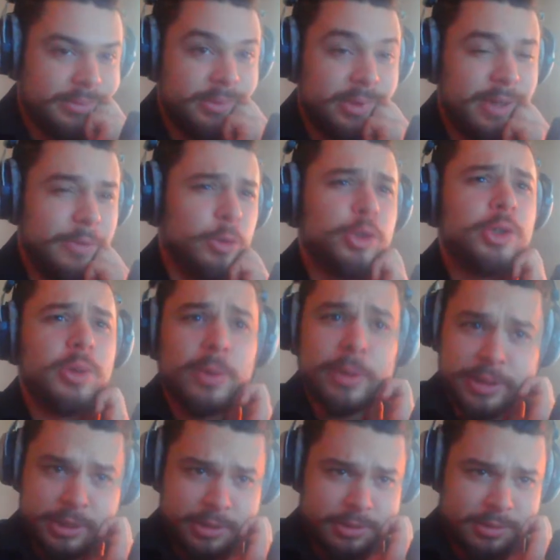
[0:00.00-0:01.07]
You have no
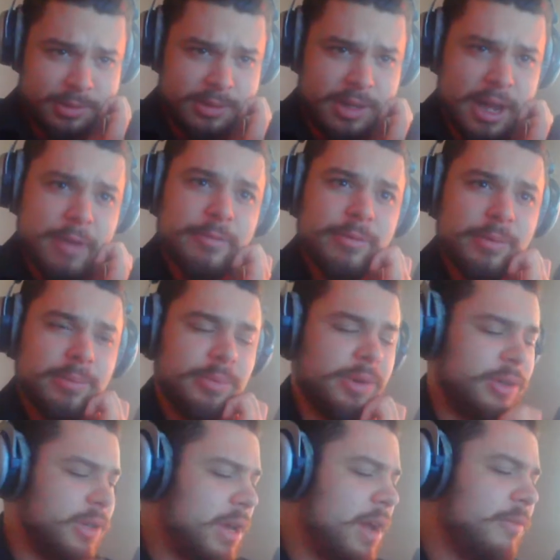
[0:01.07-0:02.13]
choice
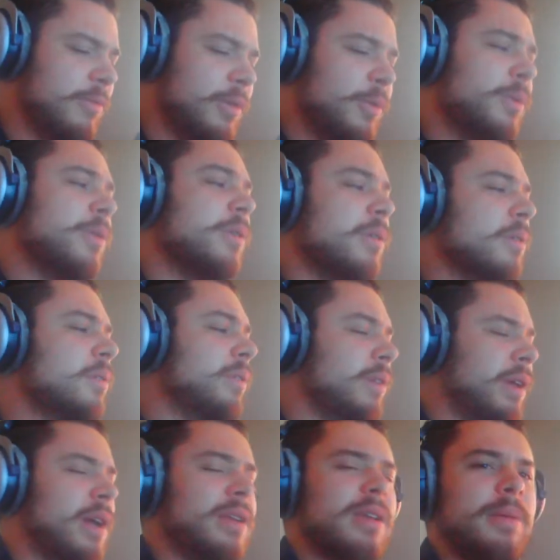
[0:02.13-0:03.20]
but to have free will.
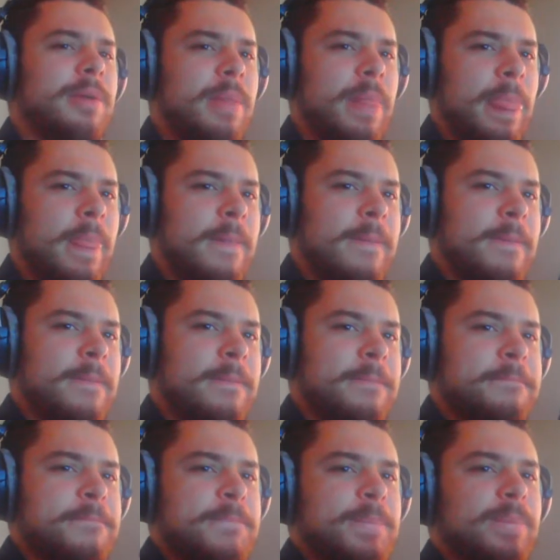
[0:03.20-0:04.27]
God damn it.
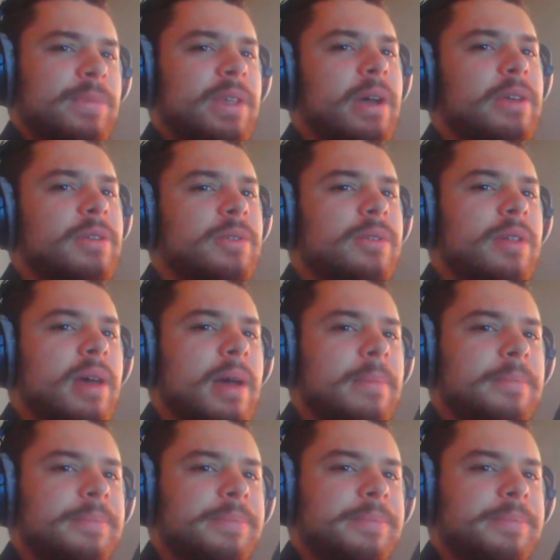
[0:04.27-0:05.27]
Thought you knew that.